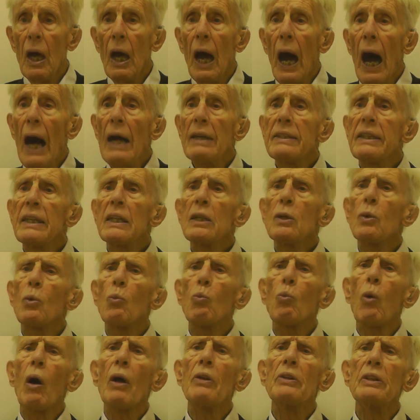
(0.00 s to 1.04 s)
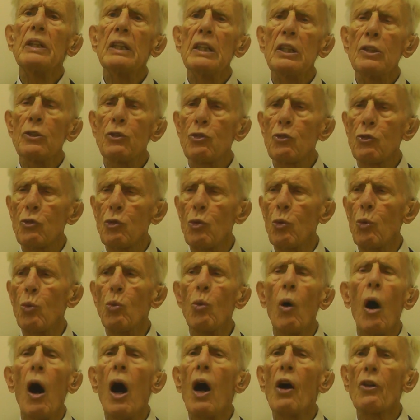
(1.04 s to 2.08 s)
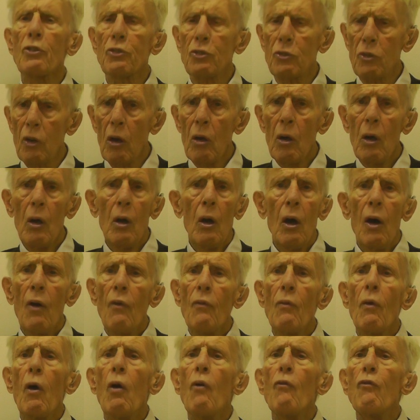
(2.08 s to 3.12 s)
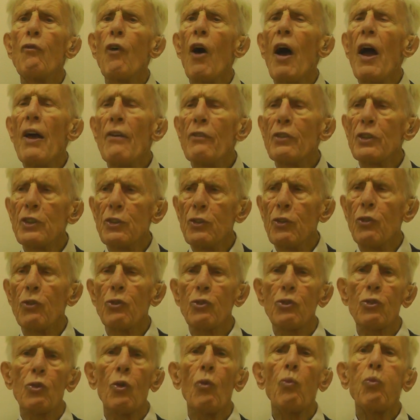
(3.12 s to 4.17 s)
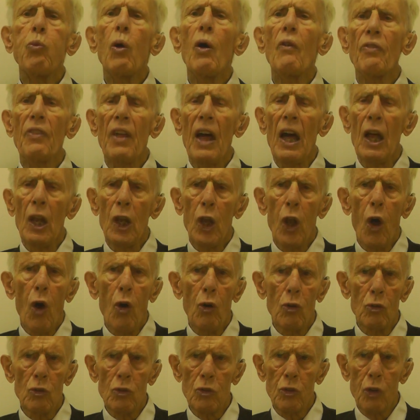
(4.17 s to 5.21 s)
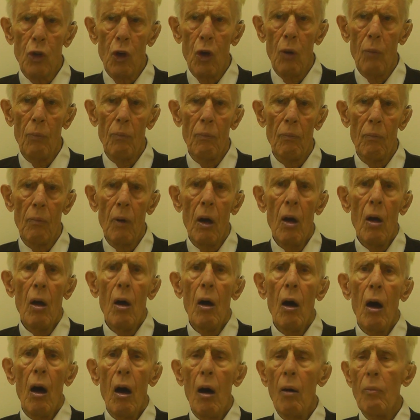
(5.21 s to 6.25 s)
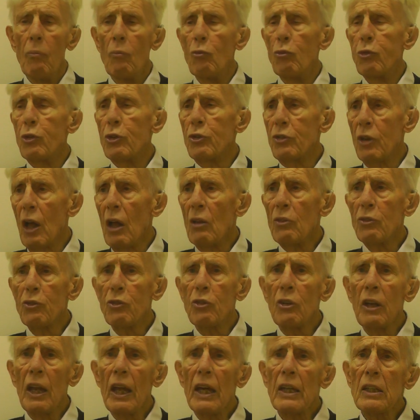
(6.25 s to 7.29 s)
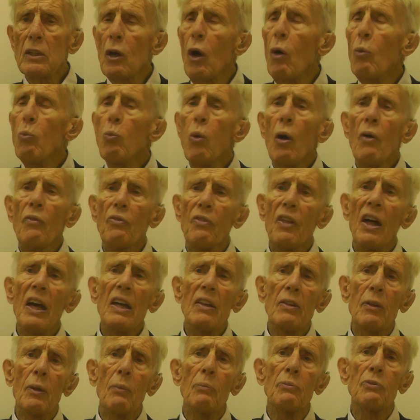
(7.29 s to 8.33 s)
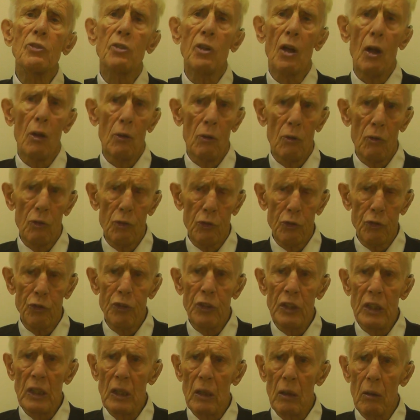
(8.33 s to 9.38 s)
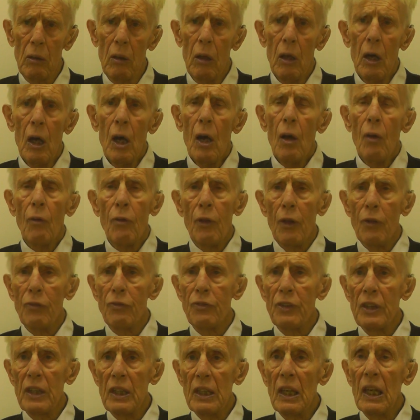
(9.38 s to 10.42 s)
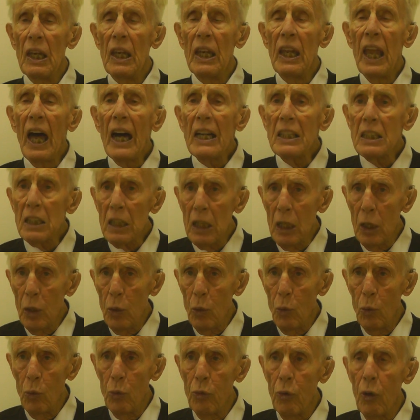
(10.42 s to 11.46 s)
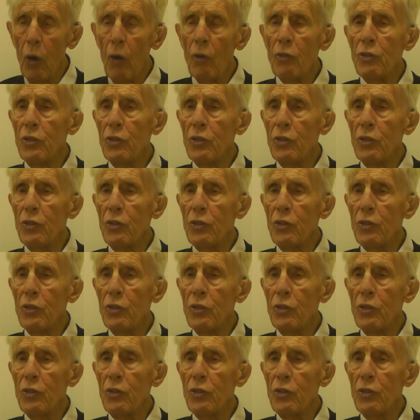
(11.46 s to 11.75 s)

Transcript: I think one needs to ask the evidence of what their long-term results are like and what they themselves feel that the likelihood of